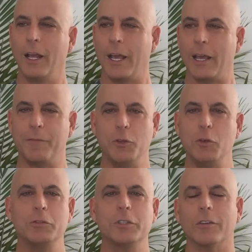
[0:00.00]
If
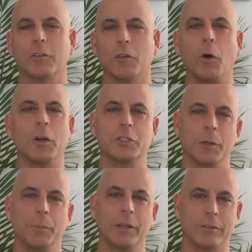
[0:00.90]
you just launched a
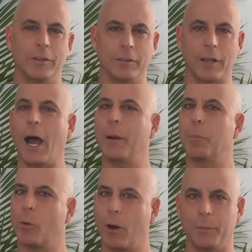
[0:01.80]
business, I
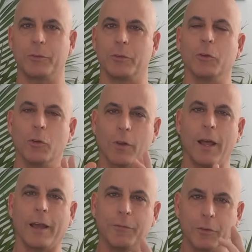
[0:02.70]
promise you, your
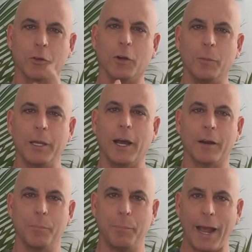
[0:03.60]
life is going to be out
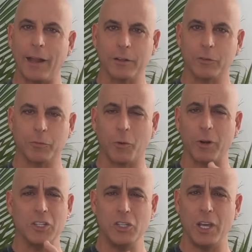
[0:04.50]
of balance for a
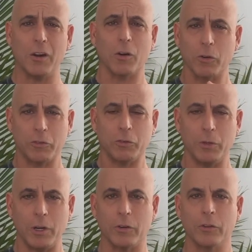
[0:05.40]
year or two
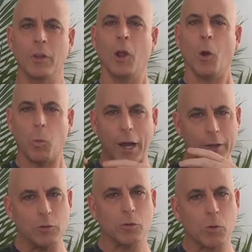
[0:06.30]
years while
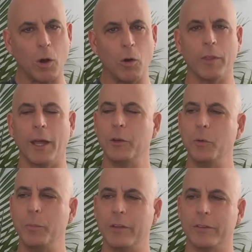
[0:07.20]
you grow that new
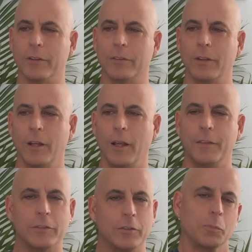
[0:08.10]
business.
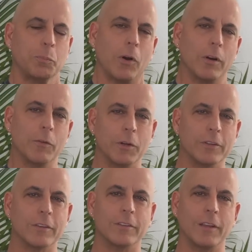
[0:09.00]
This is part of what
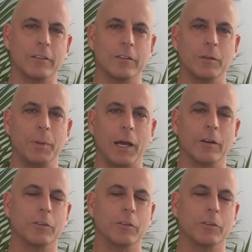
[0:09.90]
success is about.